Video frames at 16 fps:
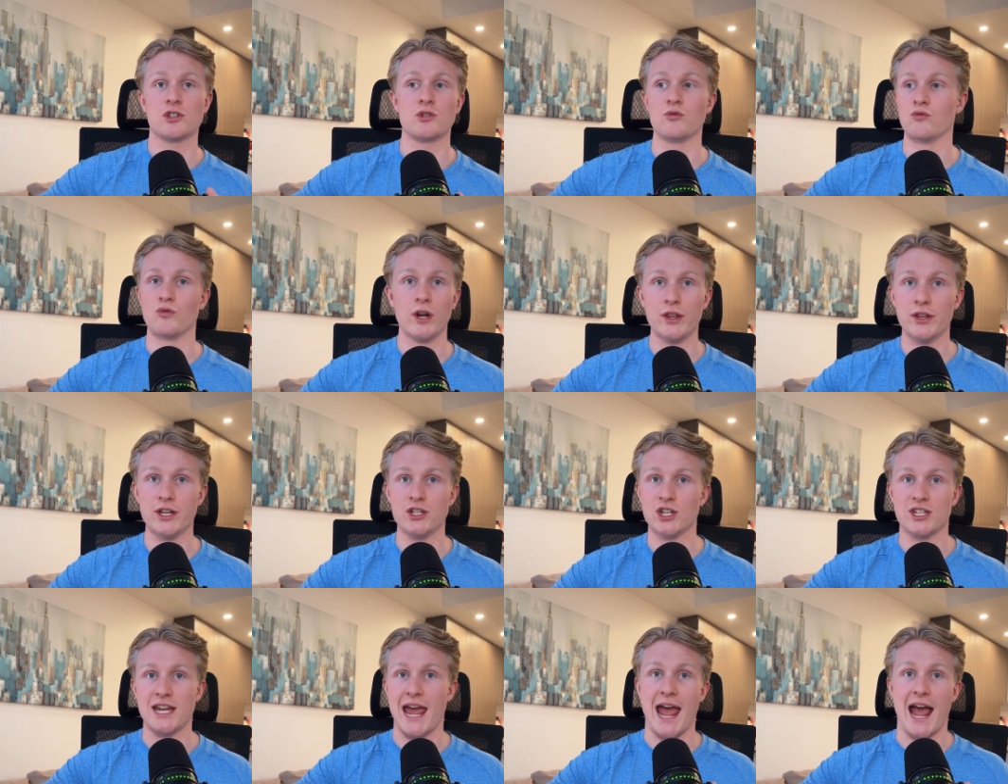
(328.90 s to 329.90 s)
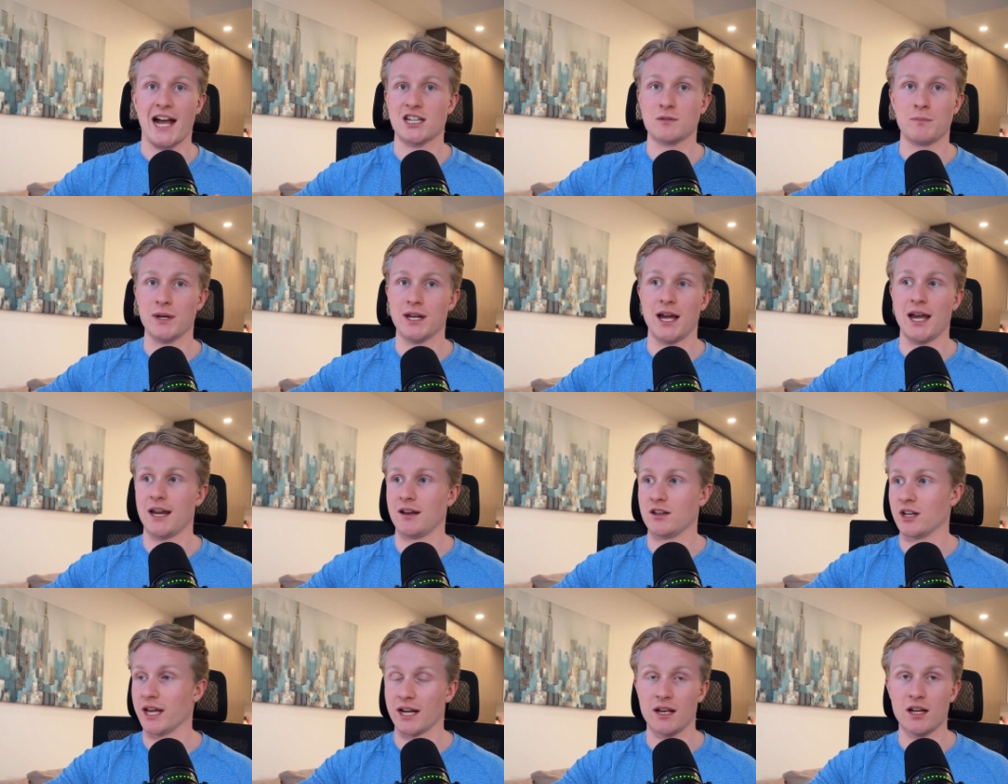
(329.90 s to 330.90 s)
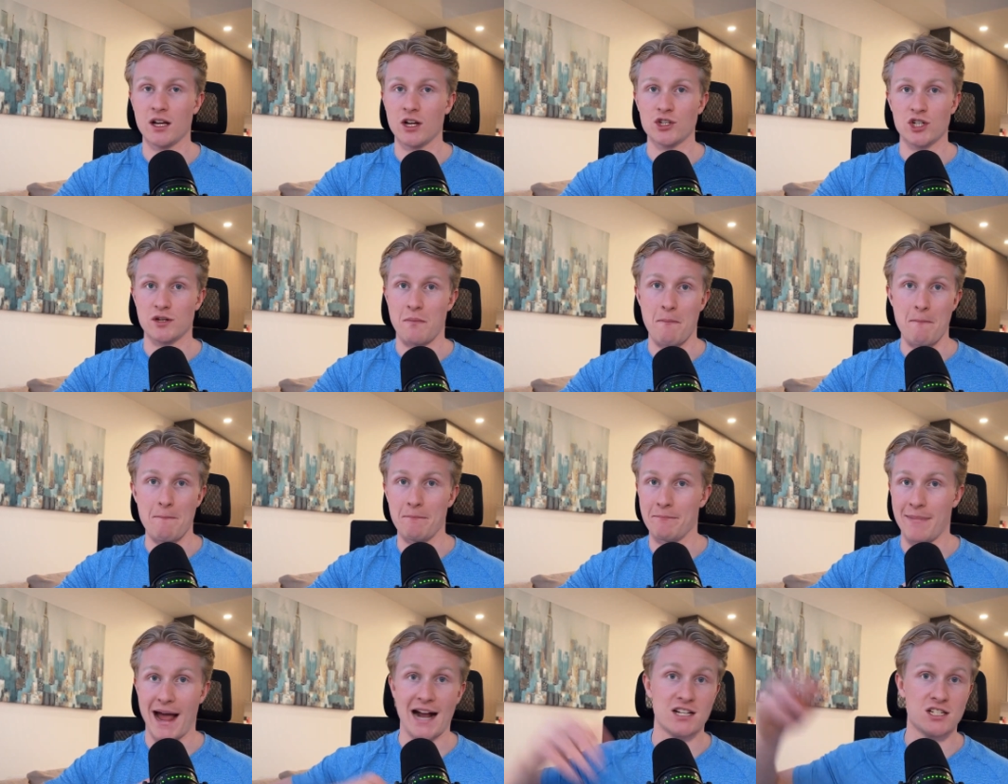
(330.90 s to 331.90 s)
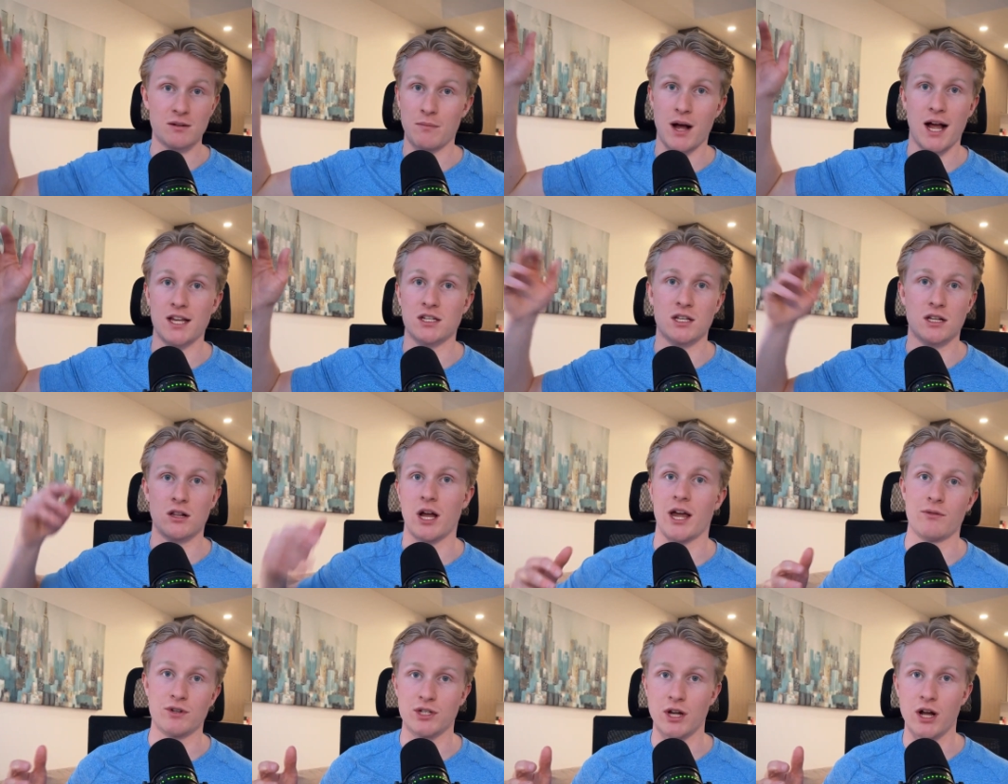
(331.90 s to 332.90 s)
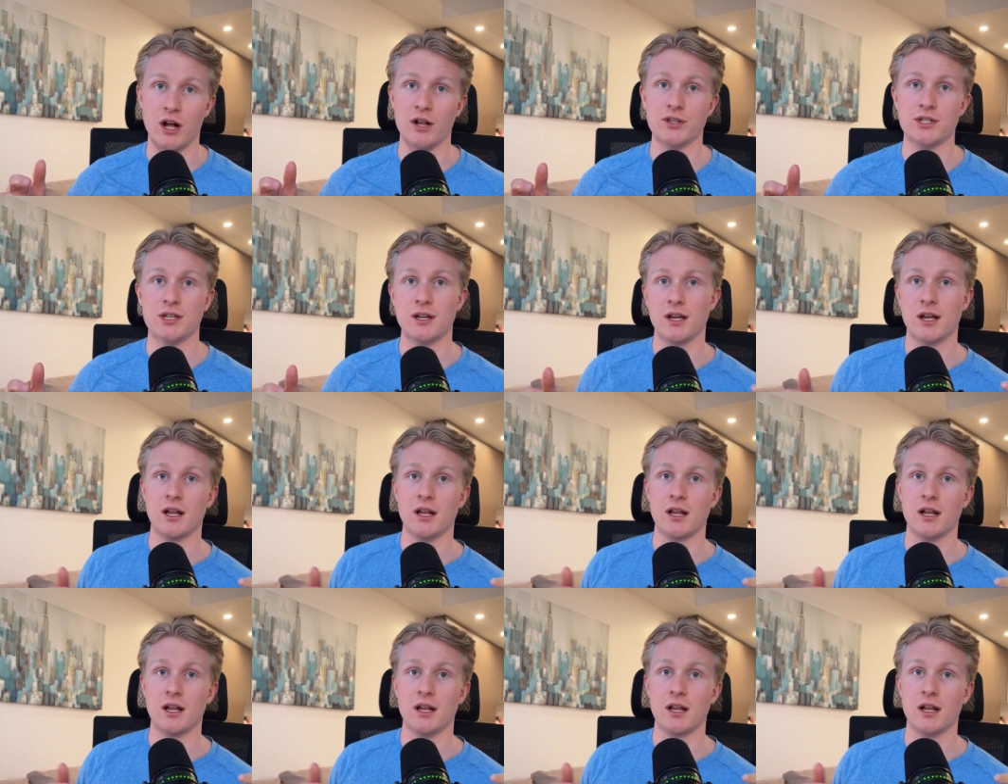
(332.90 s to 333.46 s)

to really just expedite and like just maximize the client results.